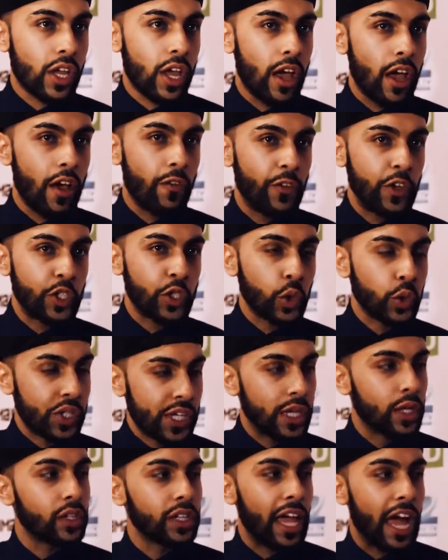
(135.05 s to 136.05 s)
official
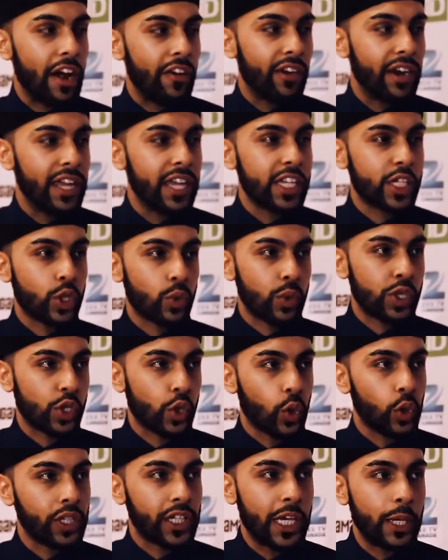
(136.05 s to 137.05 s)
single that I released was
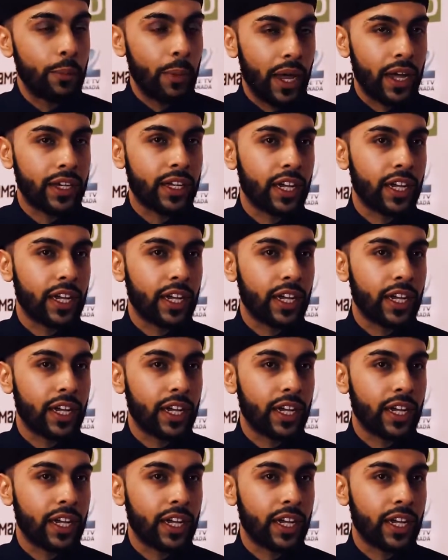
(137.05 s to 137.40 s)
called Keep It